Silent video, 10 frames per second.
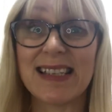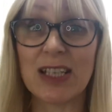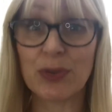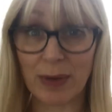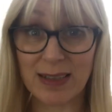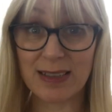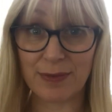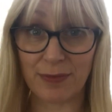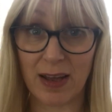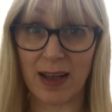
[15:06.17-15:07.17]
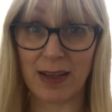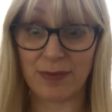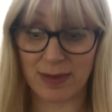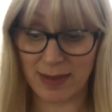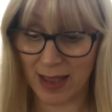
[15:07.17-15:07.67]
is a
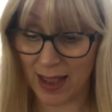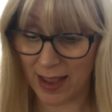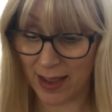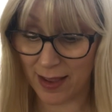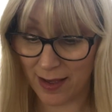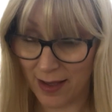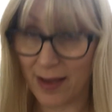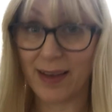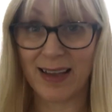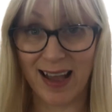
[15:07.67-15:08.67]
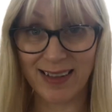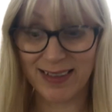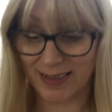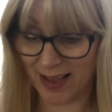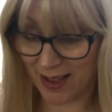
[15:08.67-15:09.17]
25 day
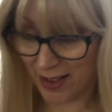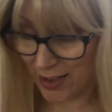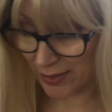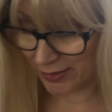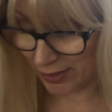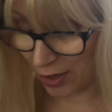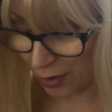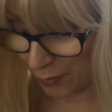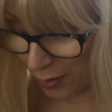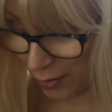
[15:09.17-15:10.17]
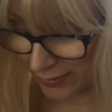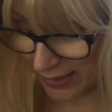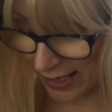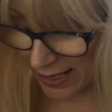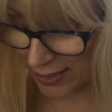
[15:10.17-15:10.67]
calendar. So on
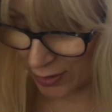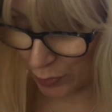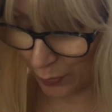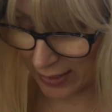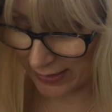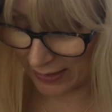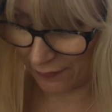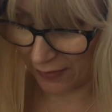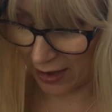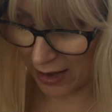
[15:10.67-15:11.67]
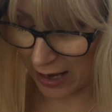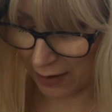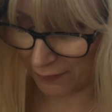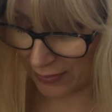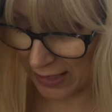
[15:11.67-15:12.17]
day
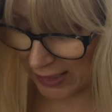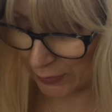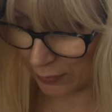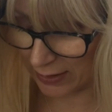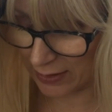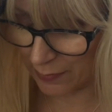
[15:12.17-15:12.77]
25, the last one in